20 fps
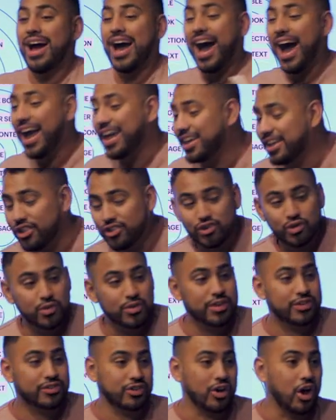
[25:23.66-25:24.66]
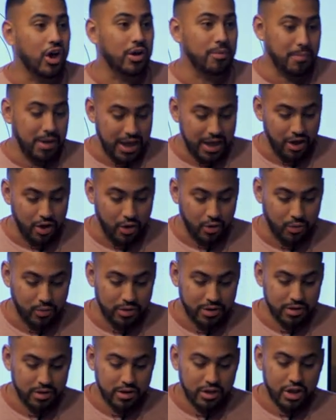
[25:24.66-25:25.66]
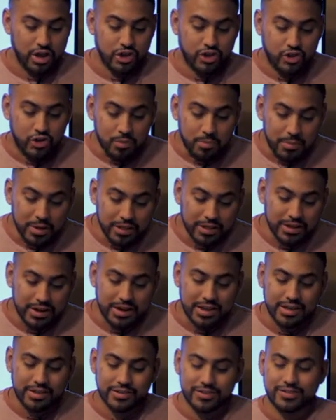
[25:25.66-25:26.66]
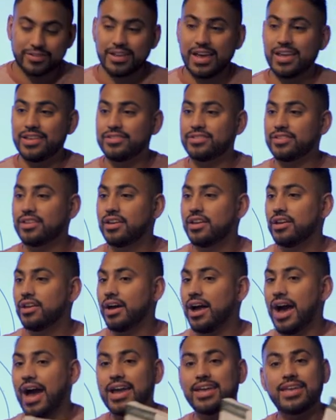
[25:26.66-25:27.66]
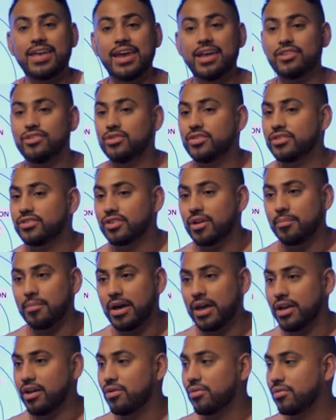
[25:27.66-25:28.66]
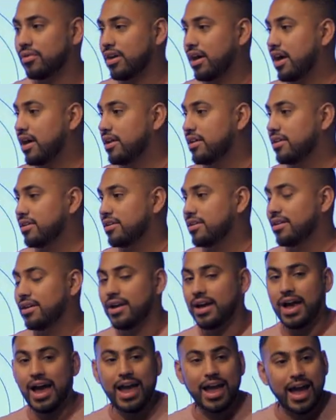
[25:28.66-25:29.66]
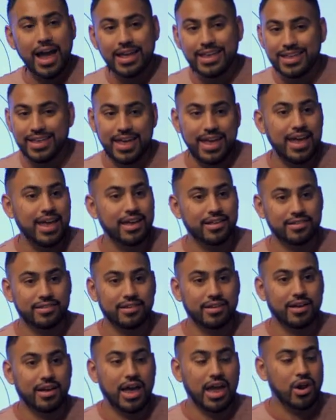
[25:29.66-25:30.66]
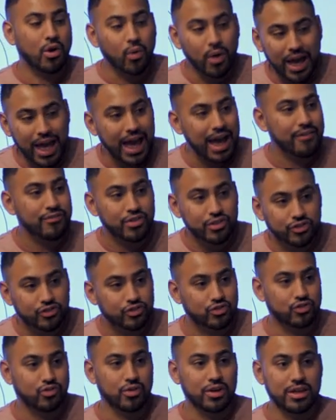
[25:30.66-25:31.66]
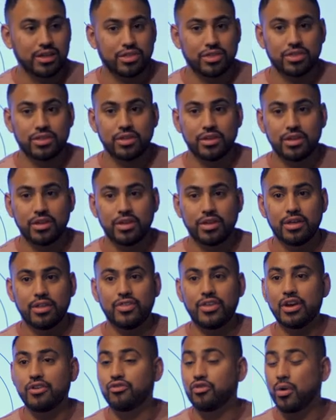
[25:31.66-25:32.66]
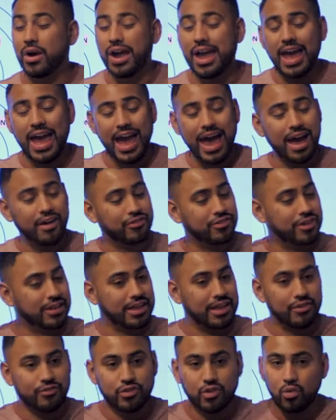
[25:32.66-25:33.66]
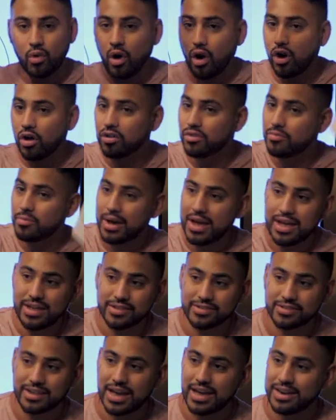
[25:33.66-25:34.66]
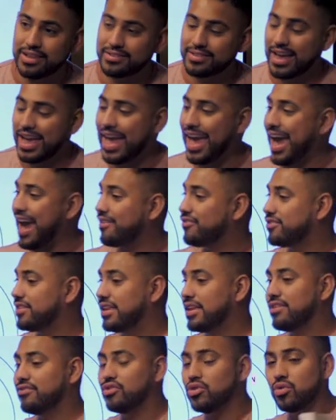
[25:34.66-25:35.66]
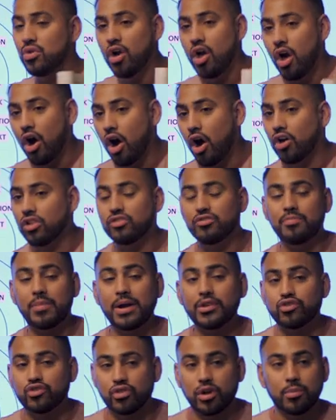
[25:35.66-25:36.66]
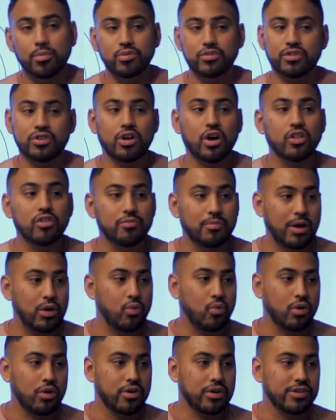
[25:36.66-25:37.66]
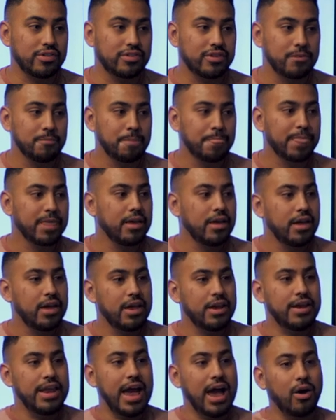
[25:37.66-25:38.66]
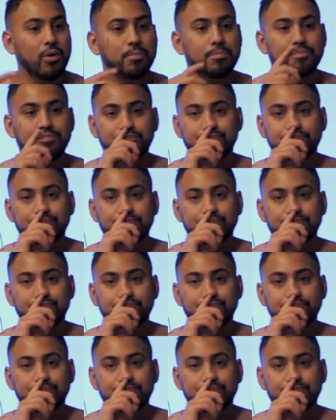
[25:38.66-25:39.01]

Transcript: I can do this on my own. Humility says, I can't do this on my own, God. I can't. I don't have the strength. Therefore, I have to give you all of my anxieties. I have to give you all of my troubles and all of my worries. Now,